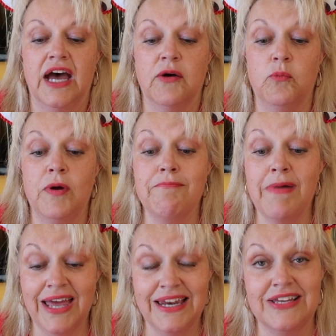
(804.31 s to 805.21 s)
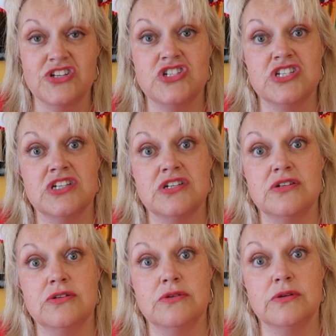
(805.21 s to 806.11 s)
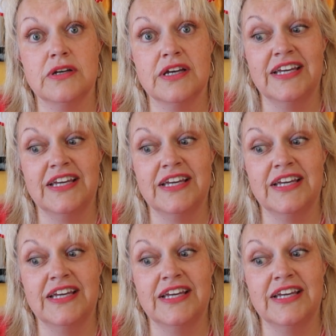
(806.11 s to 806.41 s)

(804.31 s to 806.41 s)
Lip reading: And we managed to